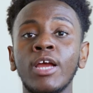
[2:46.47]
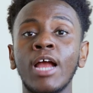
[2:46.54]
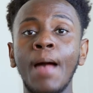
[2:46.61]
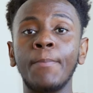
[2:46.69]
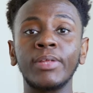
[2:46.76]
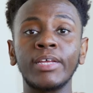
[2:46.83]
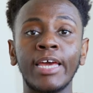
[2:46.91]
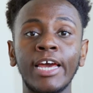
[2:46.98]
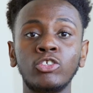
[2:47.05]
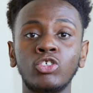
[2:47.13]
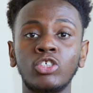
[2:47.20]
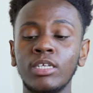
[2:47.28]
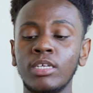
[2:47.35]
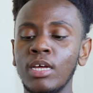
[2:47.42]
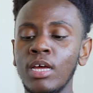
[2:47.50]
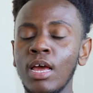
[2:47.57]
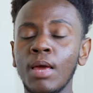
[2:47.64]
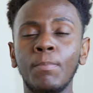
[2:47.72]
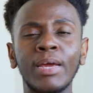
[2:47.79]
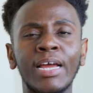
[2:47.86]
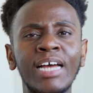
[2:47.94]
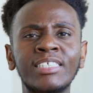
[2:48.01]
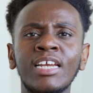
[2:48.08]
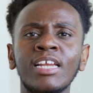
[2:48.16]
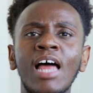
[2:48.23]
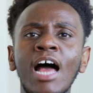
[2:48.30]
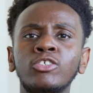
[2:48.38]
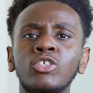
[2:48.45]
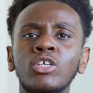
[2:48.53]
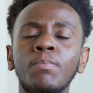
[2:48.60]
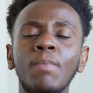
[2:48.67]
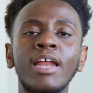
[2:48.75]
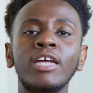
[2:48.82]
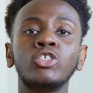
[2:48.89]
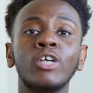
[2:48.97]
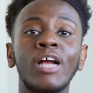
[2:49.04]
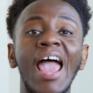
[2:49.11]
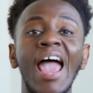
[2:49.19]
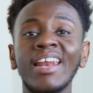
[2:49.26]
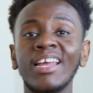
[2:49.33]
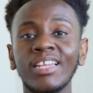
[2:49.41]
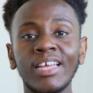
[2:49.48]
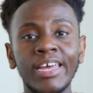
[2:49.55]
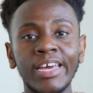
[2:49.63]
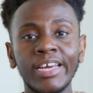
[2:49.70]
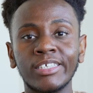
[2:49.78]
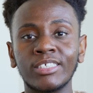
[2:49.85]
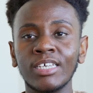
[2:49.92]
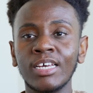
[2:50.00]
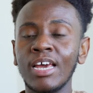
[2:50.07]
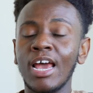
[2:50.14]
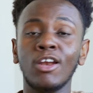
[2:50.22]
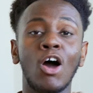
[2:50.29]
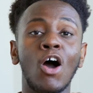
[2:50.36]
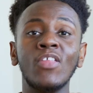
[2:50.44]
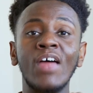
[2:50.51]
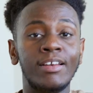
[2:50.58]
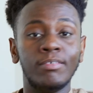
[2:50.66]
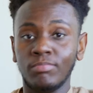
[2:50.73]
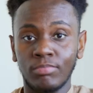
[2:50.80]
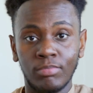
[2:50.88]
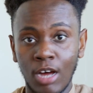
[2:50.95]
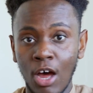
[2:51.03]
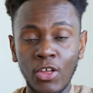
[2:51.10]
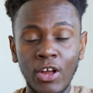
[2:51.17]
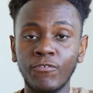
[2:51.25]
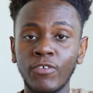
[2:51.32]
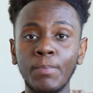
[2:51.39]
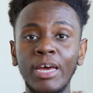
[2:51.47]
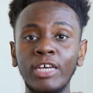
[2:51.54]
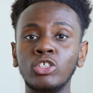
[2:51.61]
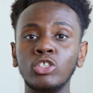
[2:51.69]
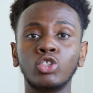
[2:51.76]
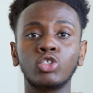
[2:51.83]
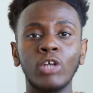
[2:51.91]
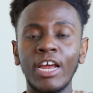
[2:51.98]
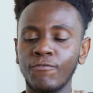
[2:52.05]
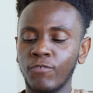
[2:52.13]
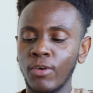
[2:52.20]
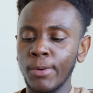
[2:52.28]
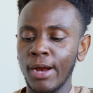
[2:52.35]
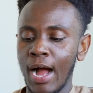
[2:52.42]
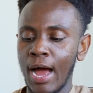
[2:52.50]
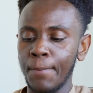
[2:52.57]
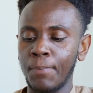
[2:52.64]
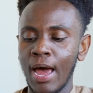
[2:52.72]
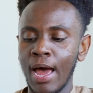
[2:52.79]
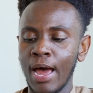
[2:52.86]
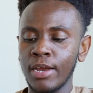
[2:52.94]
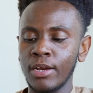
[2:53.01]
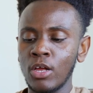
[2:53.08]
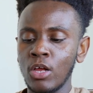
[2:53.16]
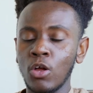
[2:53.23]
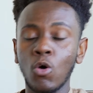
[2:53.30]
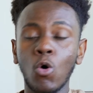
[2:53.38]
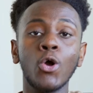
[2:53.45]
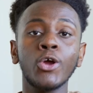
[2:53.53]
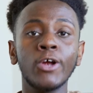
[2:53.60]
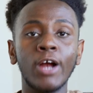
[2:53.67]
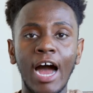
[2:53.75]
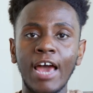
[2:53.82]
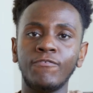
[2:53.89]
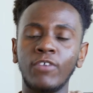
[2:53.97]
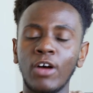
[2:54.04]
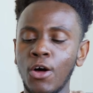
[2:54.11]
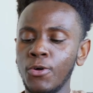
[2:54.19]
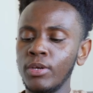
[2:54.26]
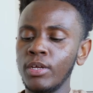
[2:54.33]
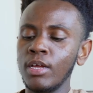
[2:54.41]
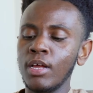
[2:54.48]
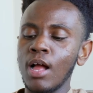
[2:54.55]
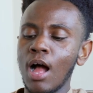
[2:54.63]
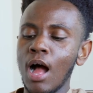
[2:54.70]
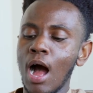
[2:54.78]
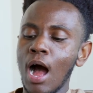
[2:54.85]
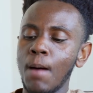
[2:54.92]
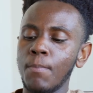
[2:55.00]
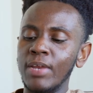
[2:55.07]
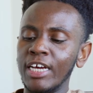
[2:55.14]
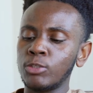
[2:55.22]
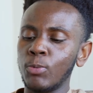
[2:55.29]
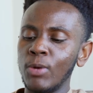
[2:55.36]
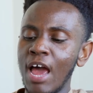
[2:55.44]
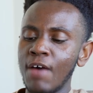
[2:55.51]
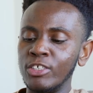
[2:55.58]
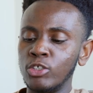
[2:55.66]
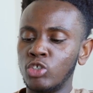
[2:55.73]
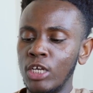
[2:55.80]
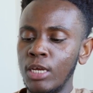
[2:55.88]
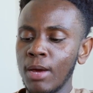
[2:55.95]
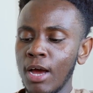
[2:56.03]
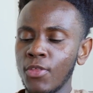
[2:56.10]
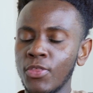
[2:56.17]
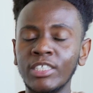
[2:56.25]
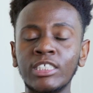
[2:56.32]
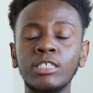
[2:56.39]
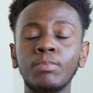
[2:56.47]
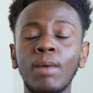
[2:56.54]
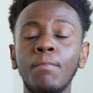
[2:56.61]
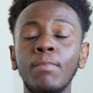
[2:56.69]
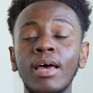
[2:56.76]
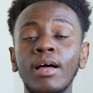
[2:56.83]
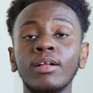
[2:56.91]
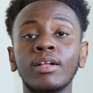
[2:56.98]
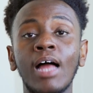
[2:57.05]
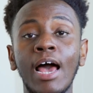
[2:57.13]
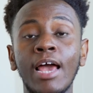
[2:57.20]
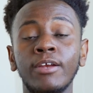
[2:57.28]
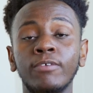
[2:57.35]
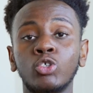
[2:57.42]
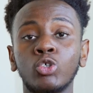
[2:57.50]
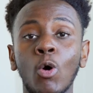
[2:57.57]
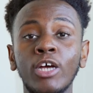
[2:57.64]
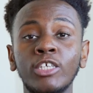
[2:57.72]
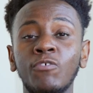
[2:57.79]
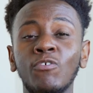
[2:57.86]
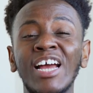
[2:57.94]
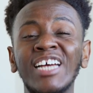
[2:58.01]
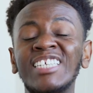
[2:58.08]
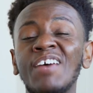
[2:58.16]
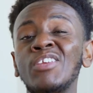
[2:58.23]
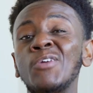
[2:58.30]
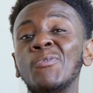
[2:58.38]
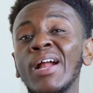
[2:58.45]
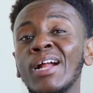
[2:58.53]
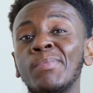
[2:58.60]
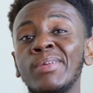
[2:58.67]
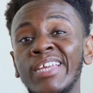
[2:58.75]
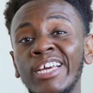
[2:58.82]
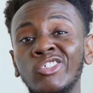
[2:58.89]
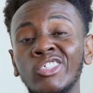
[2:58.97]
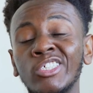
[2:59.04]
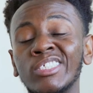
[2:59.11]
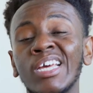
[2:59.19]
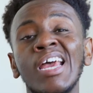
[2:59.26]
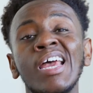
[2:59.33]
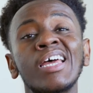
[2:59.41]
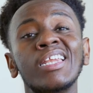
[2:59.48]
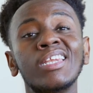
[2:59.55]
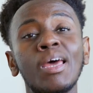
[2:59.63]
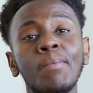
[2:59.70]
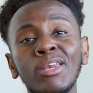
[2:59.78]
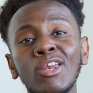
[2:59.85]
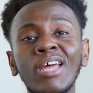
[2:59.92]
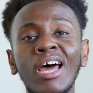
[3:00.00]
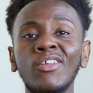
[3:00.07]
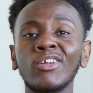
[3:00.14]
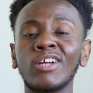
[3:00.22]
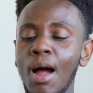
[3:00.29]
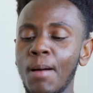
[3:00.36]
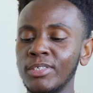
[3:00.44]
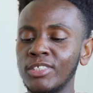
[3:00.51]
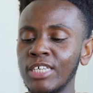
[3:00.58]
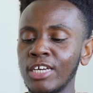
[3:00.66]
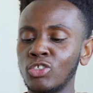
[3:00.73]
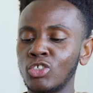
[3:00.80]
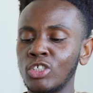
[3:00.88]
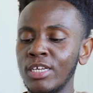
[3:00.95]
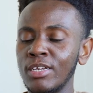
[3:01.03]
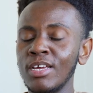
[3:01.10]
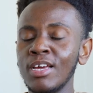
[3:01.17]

application because it allows you to manage your analytics and all that other information straight from your iPad or your iPhone. Next we have is Gmail. This is my mail client of choice. If you guys have any recommendations, let me know down in the comment section.